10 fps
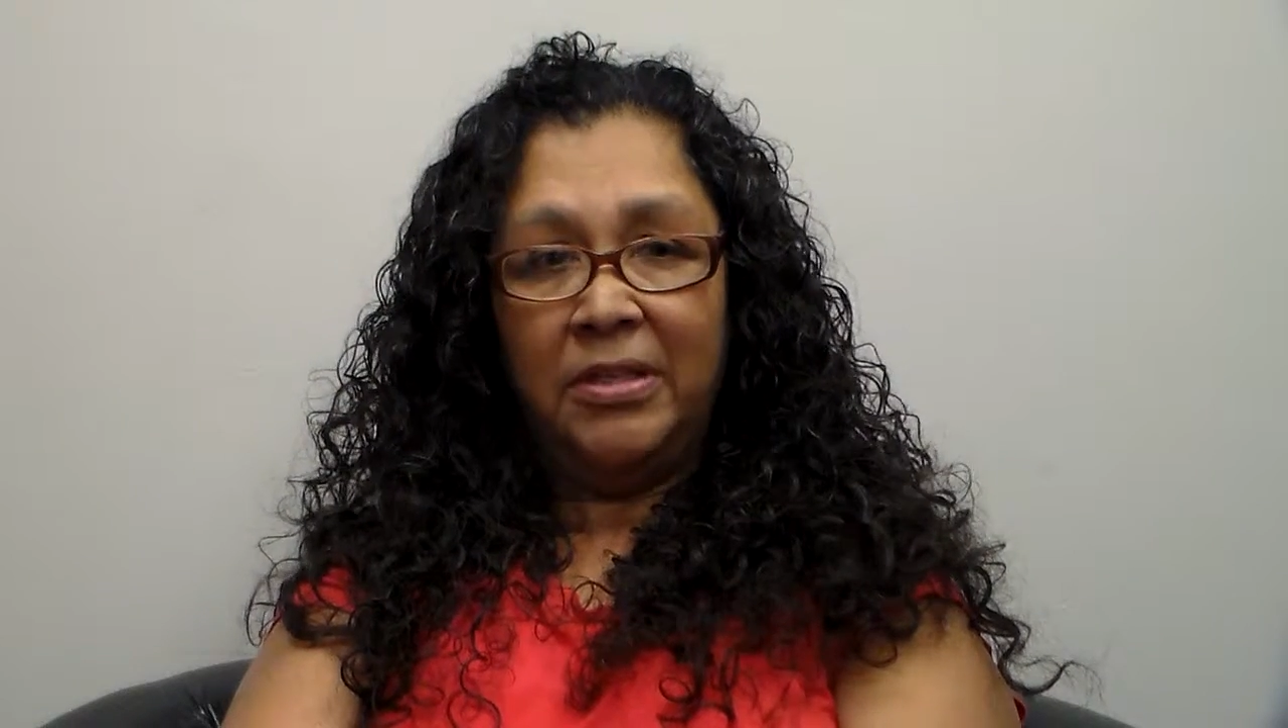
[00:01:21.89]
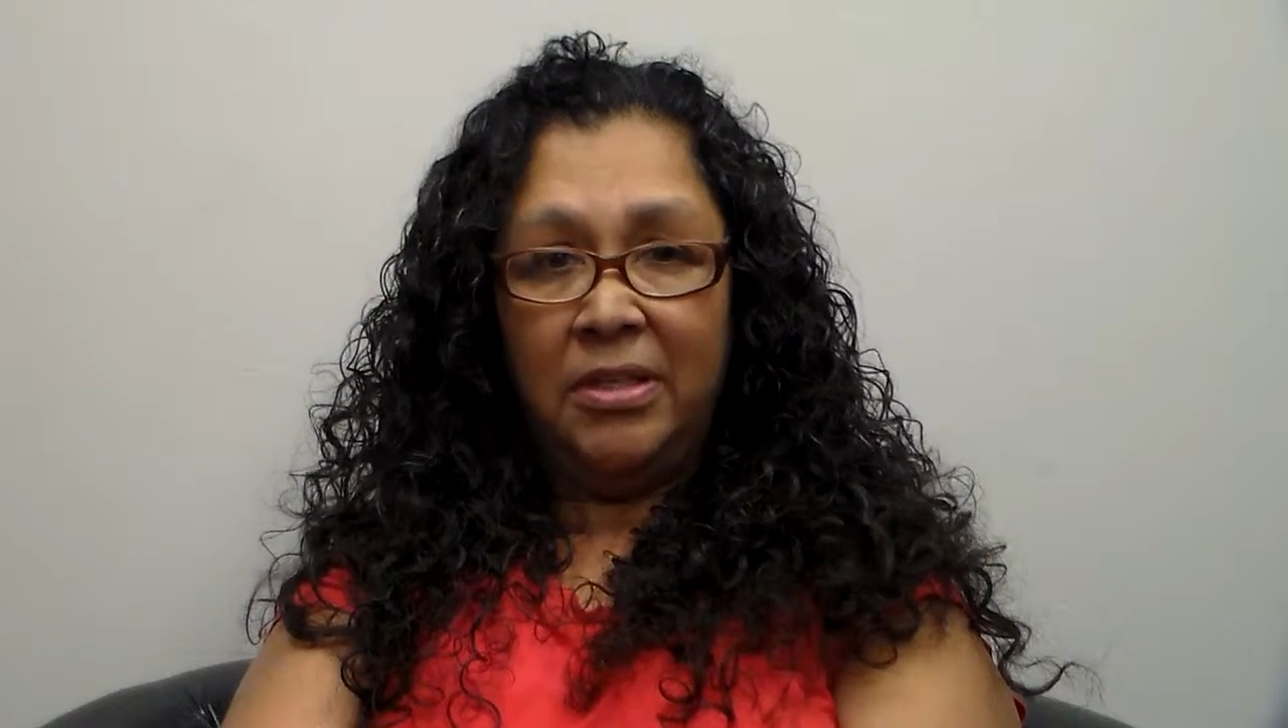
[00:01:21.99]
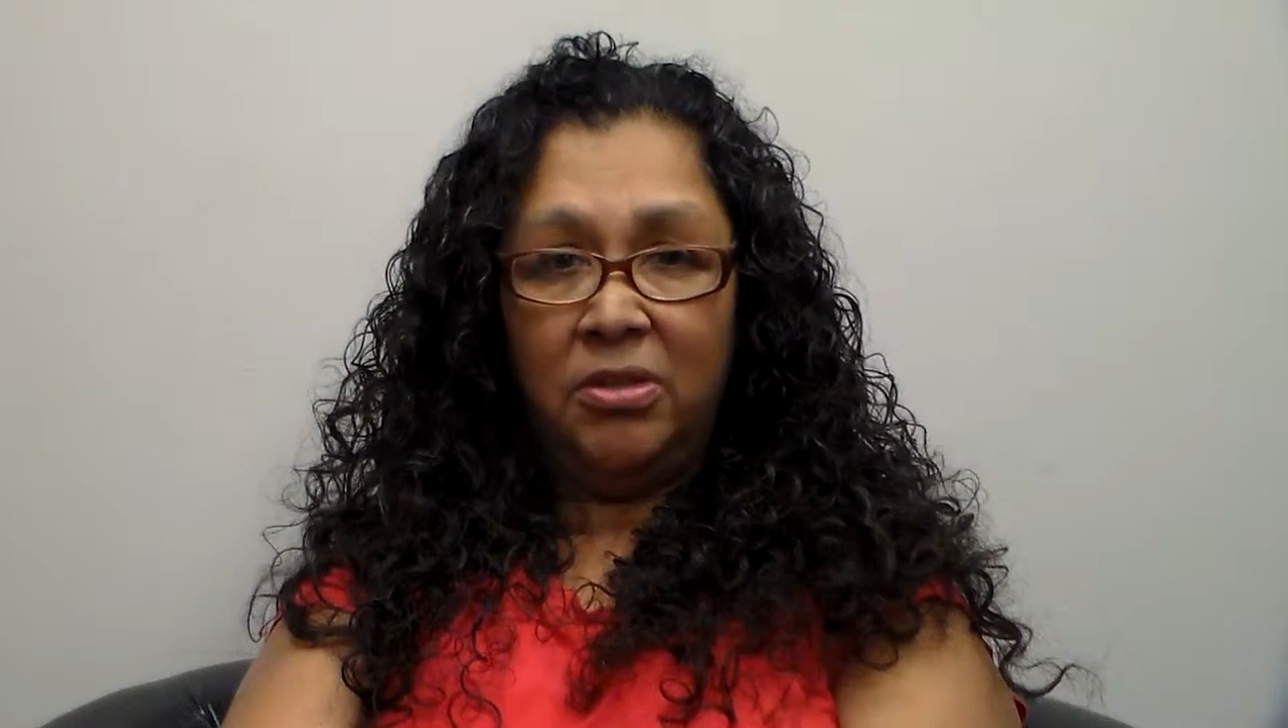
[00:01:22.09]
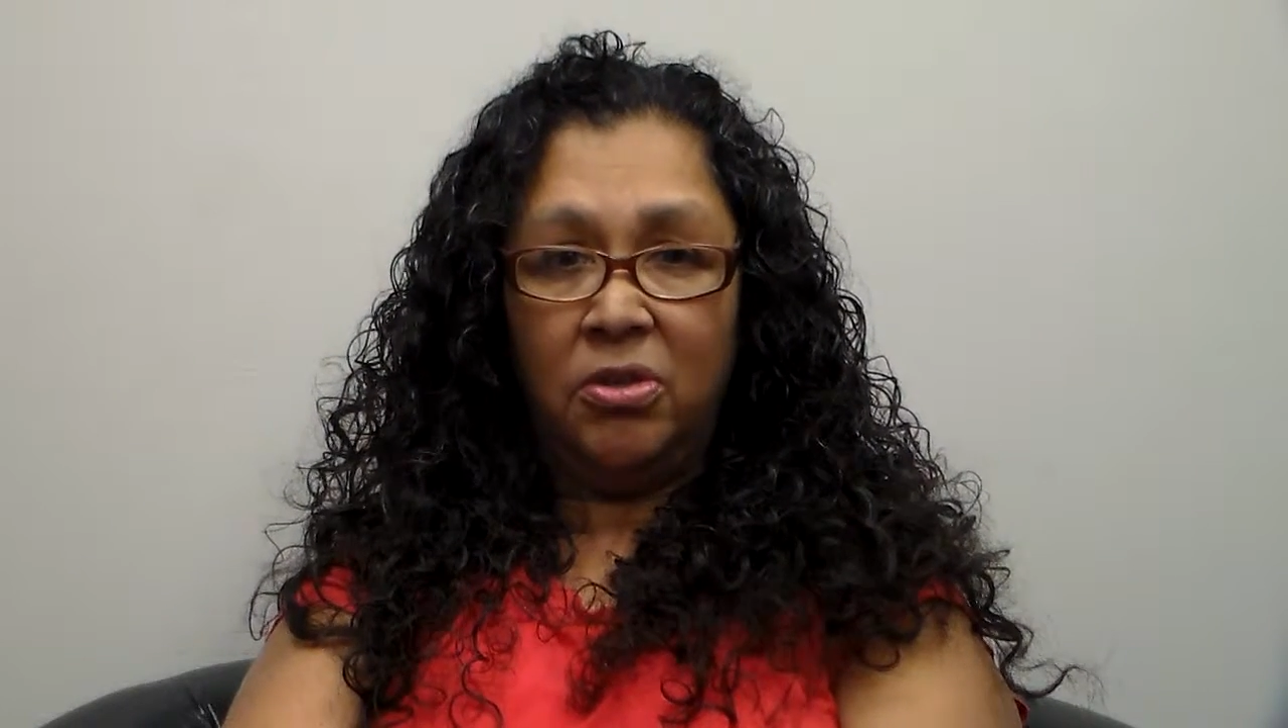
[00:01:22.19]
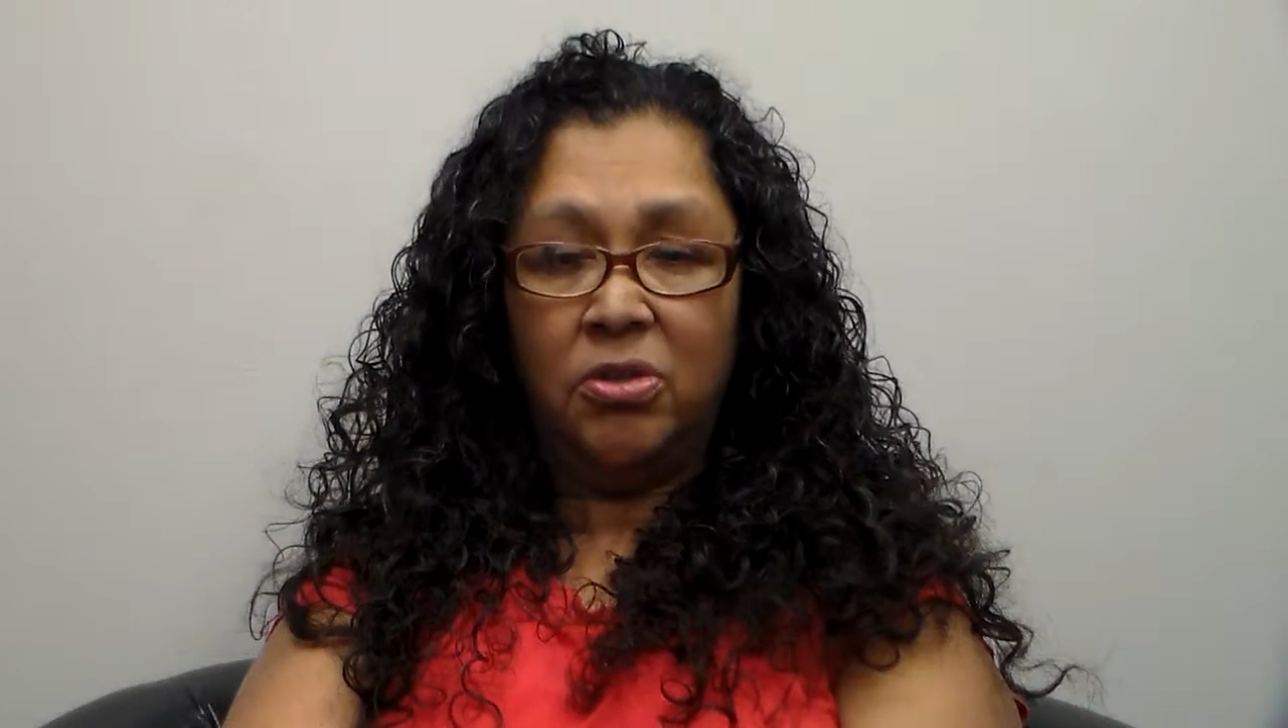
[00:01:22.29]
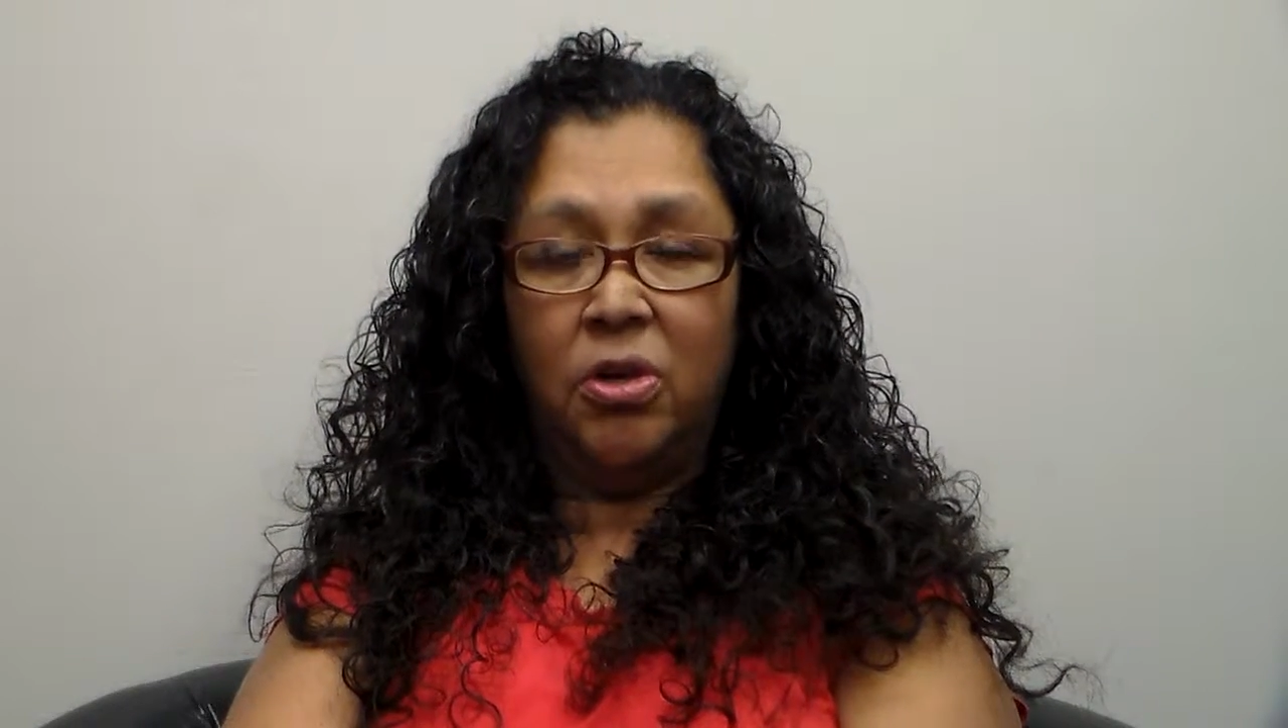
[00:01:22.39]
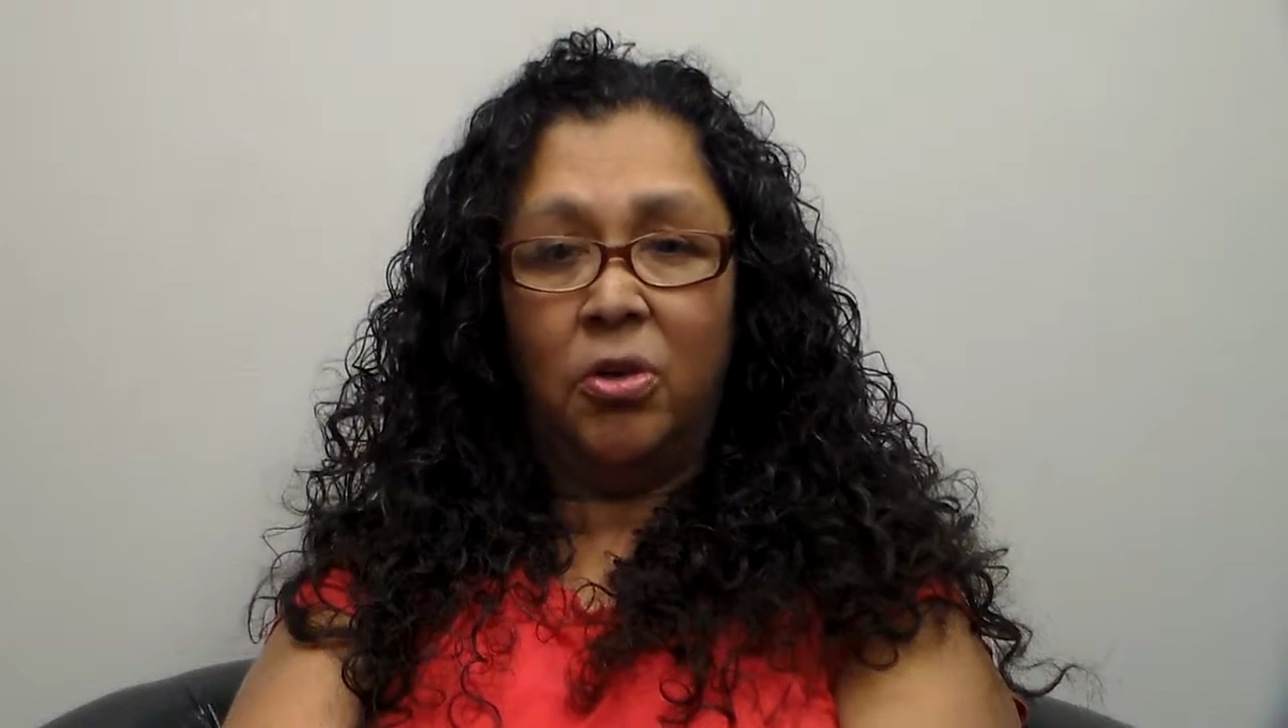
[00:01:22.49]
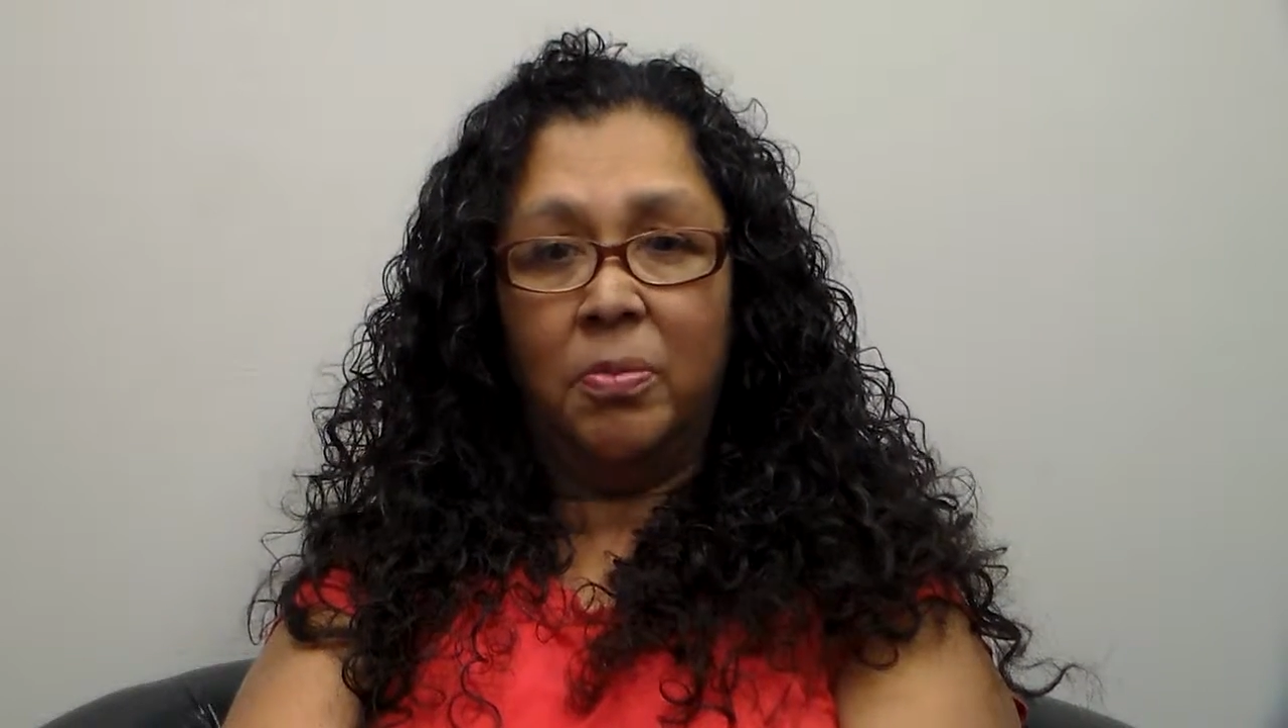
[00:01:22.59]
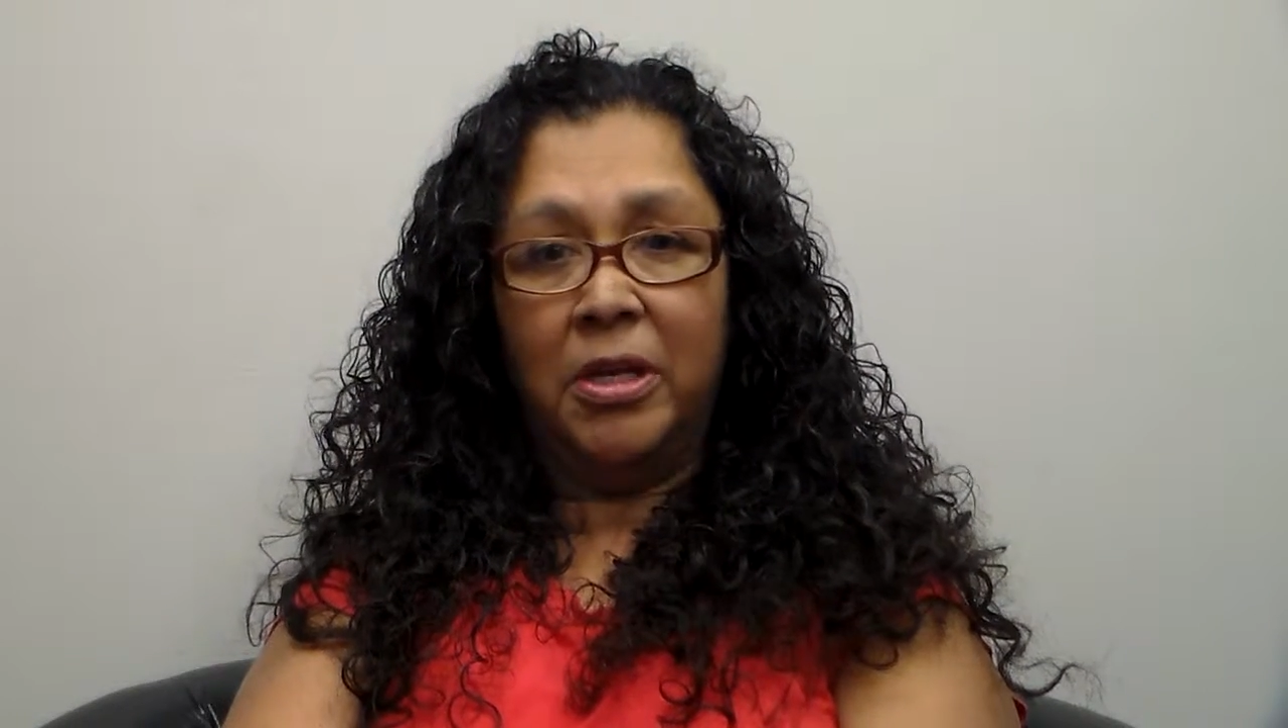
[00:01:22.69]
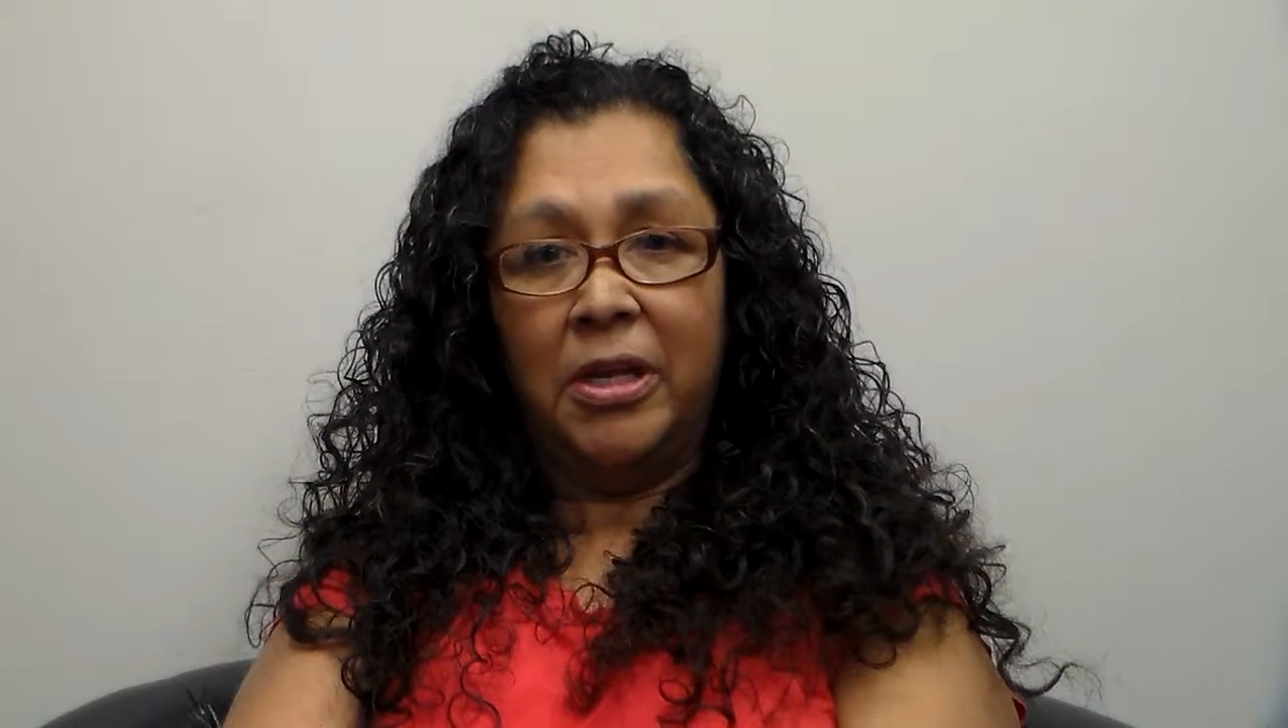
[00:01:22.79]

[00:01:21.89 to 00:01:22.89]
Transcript: sister told